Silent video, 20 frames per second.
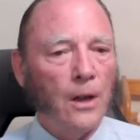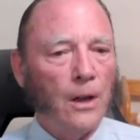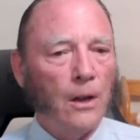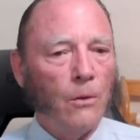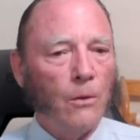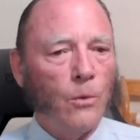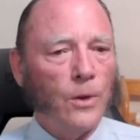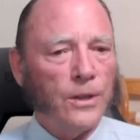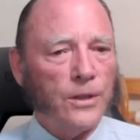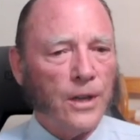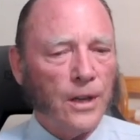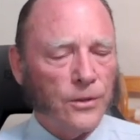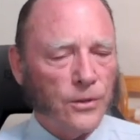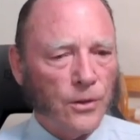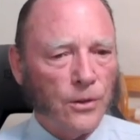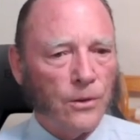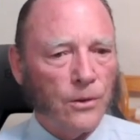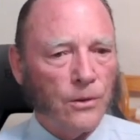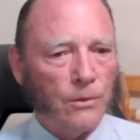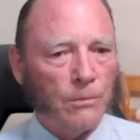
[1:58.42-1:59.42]
which, as
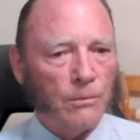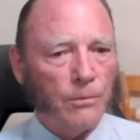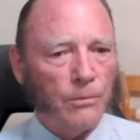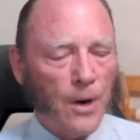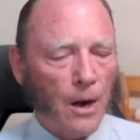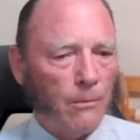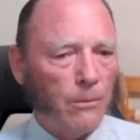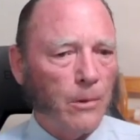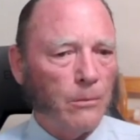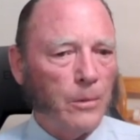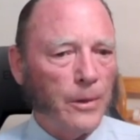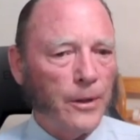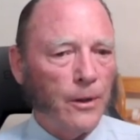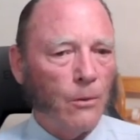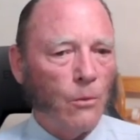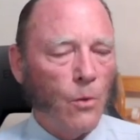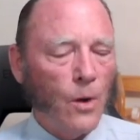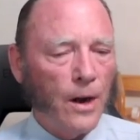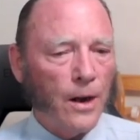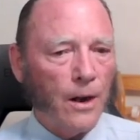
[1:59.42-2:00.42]
you're probably
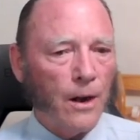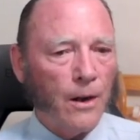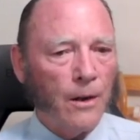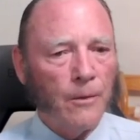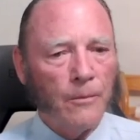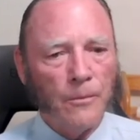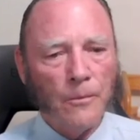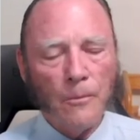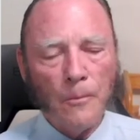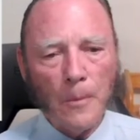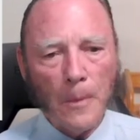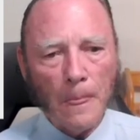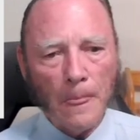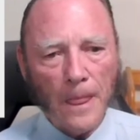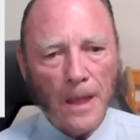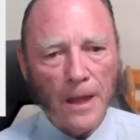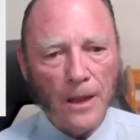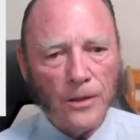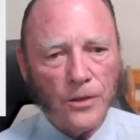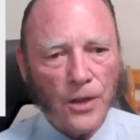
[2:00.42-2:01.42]
aware,
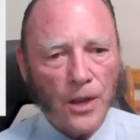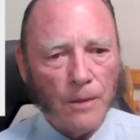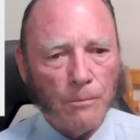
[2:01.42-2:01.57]
is a